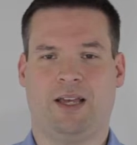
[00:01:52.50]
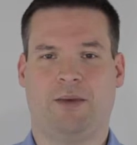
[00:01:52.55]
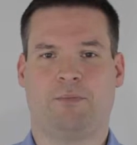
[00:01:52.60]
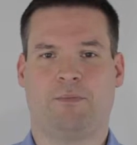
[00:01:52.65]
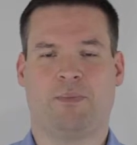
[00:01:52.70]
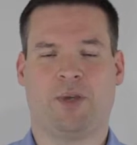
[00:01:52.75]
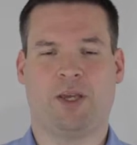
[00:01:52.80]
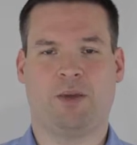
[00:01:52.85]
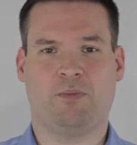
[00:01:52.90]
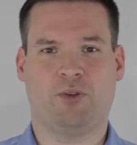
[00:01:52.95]

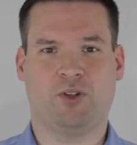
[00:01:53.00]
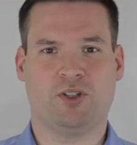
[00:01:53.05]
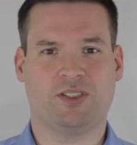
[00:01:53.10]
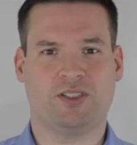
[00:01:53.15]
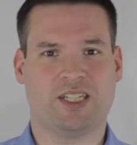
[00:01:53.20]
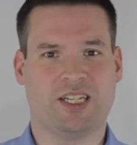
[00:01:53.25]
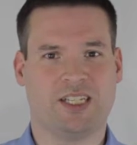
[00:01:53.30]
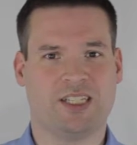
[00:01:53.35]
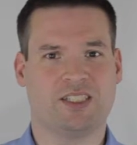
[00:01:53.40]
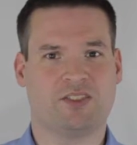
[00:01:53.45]
People
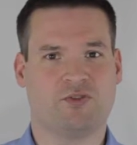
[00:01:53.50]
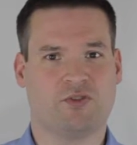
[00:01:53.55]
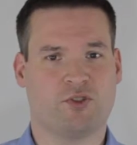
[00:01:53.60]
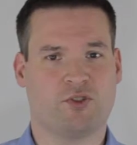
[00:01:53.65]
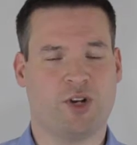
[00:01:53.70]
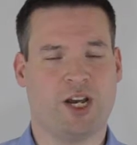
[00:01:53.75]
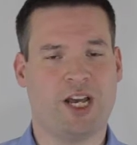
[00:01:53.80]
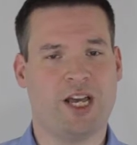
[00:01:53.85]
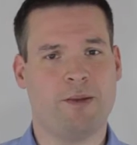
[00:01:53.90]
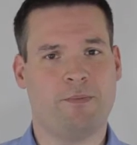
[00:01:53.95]
take this for
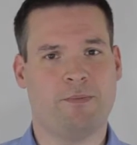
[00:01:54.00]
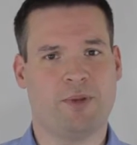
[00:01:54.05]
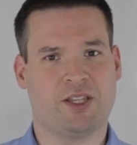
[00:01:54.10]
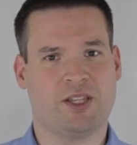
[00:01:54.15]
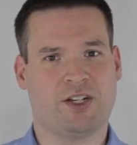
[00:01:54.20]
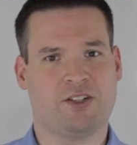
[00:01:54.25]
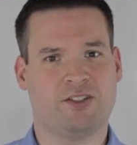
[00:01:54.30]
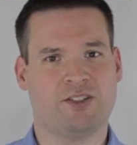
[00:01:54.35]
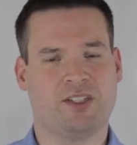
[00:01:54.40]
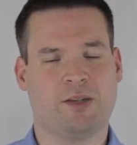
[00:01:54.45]
granted, but
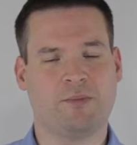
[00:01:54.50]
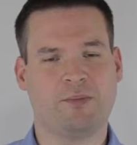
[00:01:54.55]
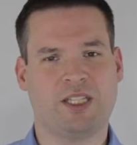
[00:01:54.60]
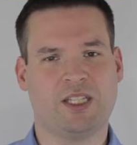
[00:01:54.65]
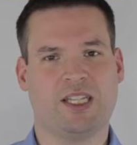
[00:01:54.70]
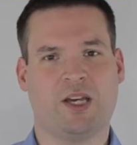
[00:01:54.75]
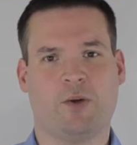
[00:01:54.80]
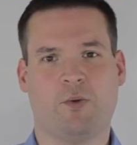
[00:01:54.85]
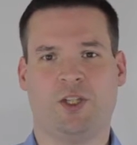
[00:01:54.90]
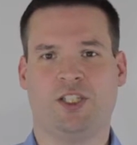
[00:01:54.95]
there's something
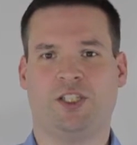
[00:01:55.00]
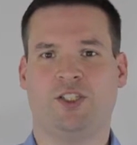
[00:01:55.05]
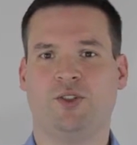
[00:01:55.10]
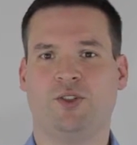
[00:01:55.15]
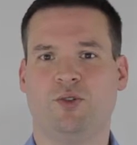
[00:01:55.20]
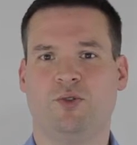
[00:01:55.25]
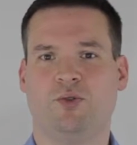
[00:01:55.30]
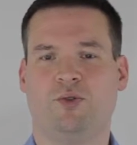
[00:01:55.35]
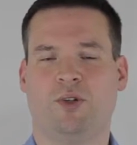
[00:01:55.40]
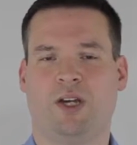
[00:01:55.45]
that we
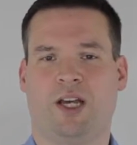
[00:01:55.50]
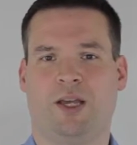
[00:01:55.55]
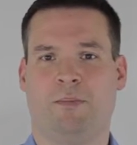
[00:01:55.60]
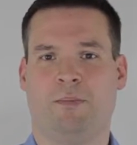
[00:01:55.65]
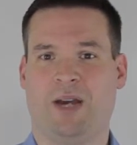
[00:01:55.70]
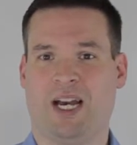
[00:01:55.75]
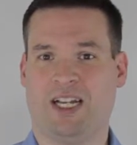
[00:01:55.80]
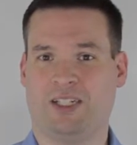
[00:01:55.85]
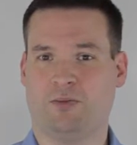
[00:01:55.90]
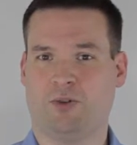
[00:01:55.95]
do in
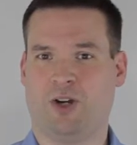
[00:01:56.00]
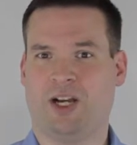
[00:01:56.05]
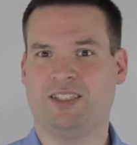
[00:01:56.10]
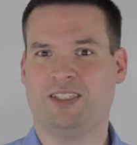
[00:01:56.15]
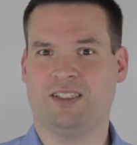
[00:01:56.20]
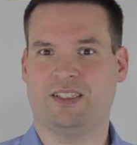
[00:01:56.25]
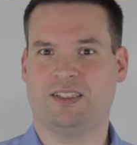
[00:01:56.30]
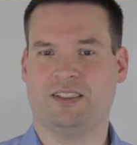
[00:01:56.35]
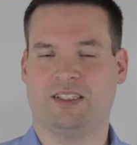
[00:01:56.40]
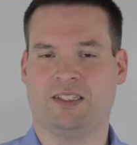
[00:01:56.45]
batch
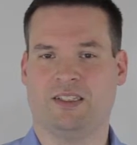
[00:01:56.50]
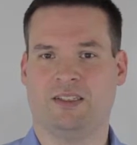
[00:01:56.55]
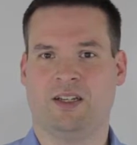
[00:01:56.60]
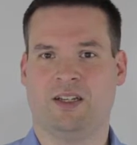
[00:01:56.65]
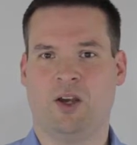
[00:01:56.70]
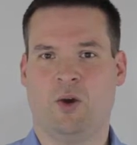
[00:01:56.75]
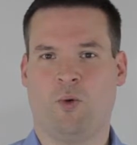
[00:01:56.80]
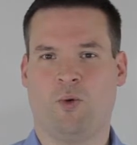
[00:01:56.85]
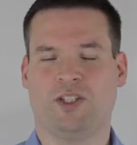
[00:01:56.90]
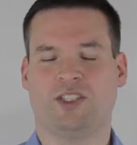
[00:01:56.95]
processing,
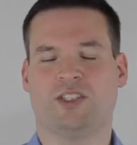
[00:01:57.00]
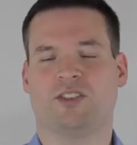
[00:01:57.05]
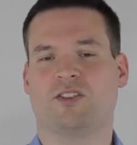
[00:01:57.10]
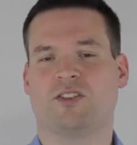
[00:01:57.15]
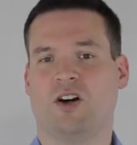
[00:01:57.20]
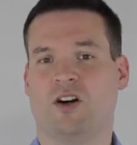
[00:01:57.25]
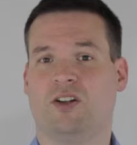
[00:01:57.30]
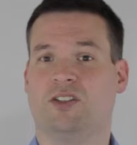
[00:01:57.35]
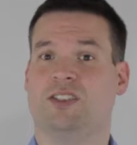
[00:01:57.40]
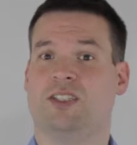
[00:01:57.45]
which is
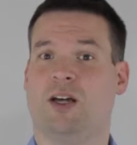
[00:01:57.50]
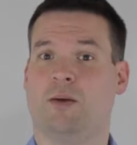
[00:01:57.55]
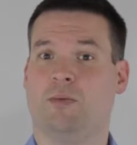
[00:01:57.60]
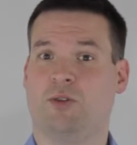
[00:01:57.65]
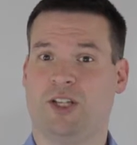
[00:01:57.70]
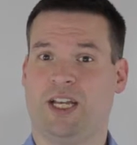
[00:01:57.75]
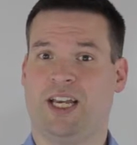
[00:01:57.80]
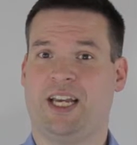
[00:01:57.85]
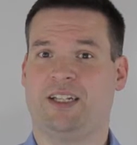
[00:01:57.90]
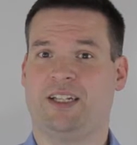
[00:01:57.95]
called double
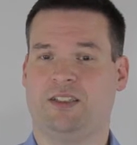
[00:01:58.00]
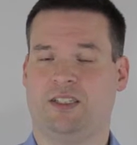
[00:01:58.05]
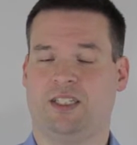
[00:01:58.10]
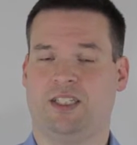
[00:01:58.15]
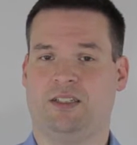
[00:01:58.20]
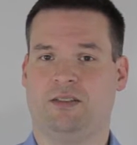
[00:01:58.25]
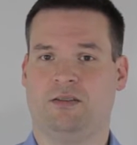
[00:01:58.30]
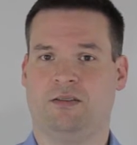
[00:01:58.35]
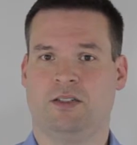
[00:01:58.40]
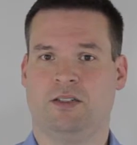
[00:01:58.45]

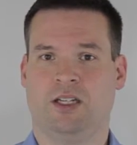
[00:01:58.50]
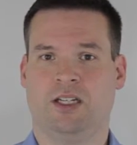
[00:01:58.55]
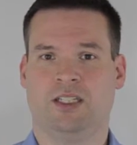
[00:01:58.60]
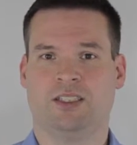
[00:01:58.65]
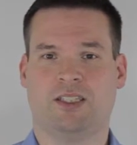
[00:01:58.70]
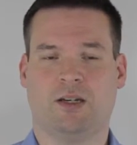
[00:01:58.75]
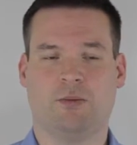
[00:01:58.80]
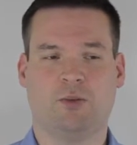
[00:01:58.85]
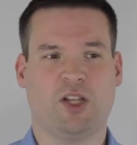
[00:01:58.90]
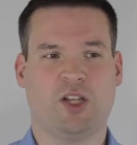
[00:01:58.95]
handling.
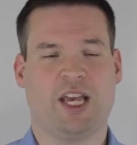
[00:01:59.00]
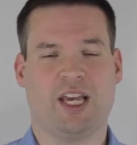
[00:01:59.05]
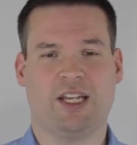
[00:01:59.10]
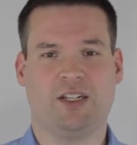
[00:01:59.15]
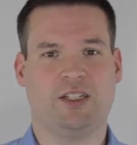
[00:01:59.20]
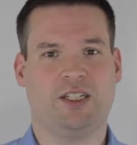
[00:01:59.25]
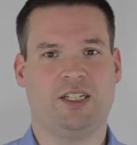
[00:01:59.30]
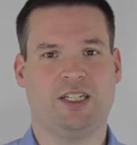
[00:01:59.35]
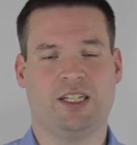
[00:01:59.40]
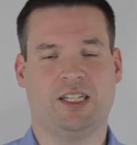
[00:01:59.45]
Double
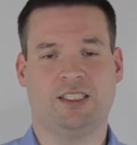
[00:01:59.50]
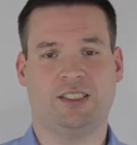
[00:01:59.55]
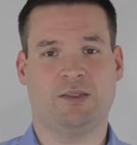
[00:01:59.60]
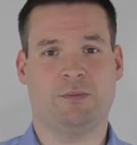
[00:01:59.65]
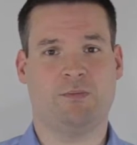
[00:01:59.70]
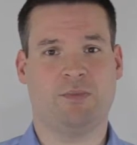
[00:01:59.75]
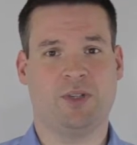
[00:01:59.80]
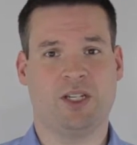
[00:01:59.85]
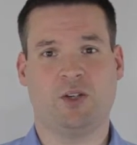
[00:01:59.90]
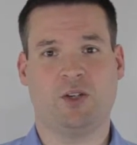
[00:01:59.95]
handling is a
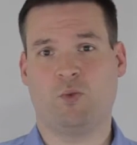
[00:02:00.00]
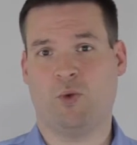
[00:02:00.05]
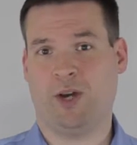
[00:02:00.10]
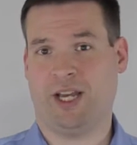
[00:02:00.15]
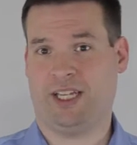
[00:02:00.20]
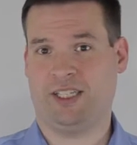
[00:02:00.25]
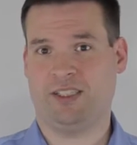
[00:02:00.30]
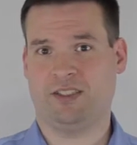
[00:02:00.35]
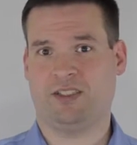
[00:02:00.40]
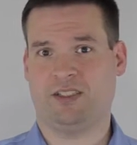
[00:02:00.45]
big
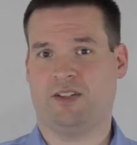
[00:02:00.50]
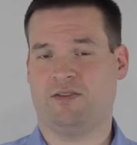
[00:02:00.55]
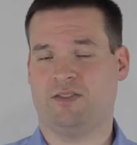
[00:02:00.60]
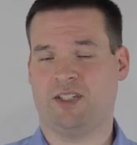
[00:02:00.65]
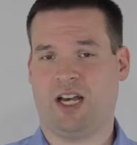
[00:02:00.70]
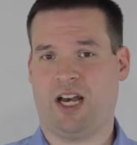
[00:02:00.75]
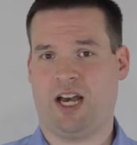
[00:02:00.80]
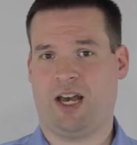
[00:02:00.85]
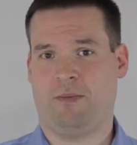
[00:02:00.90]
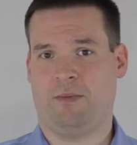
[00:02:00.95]
waste of
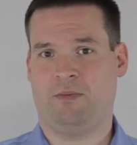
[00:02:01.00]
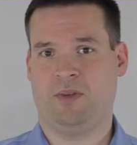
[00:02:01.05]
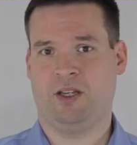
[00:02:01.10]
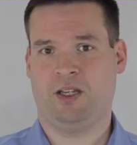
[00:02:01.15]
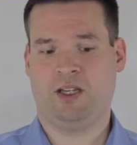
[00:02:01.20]
time.